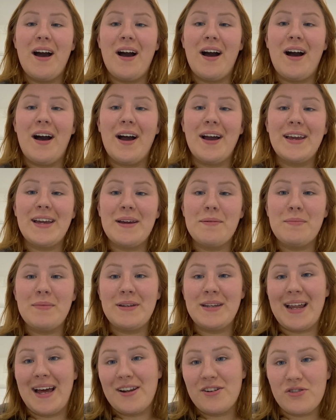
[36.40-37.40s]
I am
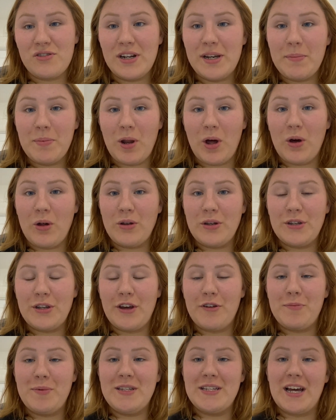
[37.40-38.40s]
naturally blonde.
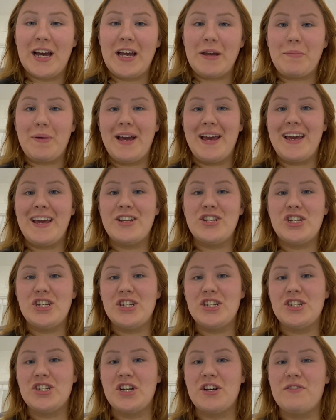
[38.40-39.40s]
I've been dyeing my hair
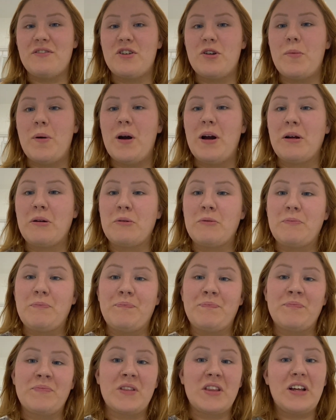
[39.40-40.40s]
ginger for
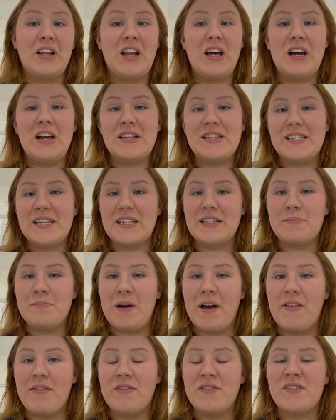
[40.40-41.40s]
about the last 6
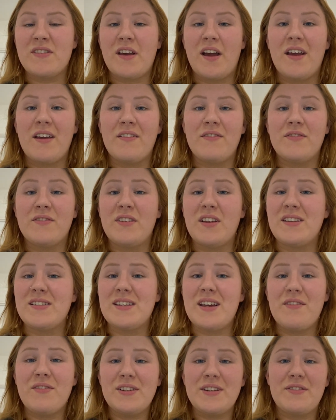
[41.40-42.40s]
months. I've done
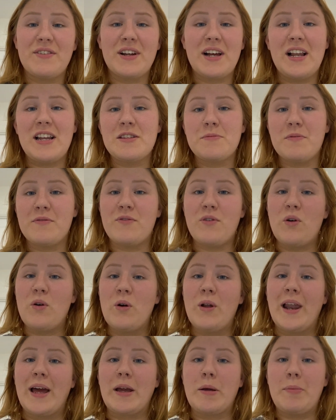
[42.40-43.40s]
several different colours
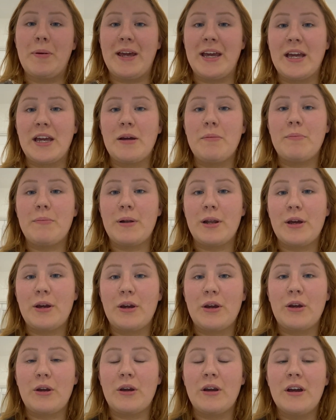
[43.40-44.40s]
before, like pink and
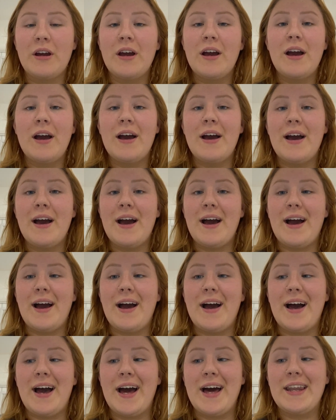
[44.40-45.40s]
blue,
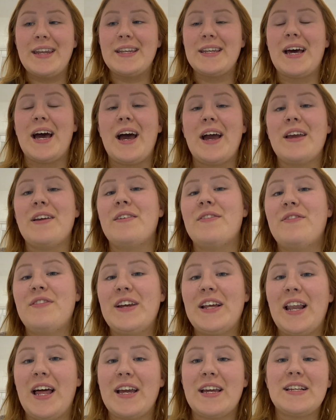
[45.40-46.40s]
and I
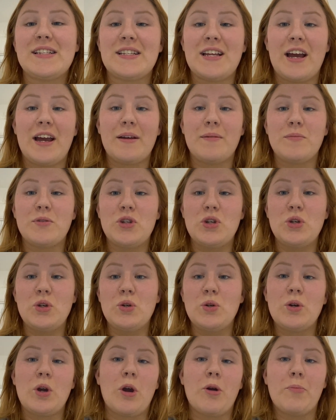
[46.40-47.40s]
feel like it's time to
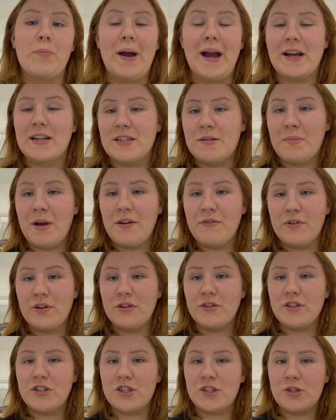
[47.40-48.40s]
go back to my
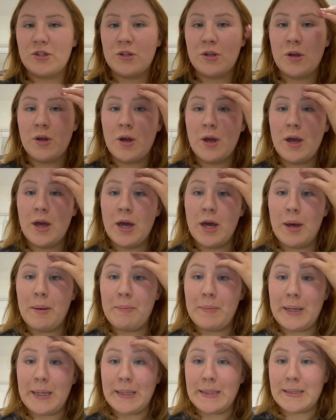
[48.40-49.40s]
roots.
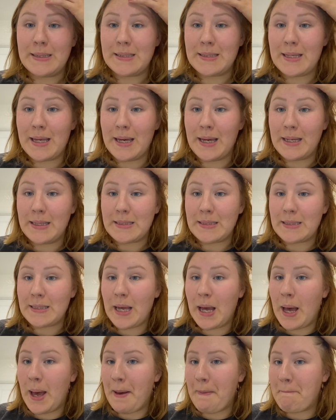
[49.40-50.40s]
Means as they is
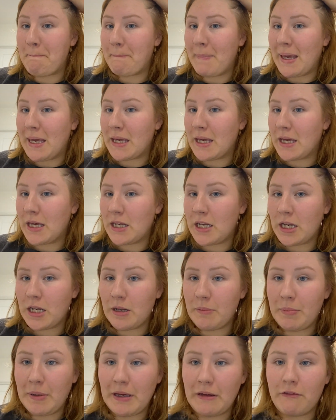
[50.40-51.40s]
making an
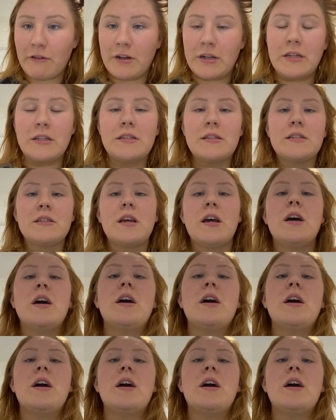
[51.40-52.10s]
appearance.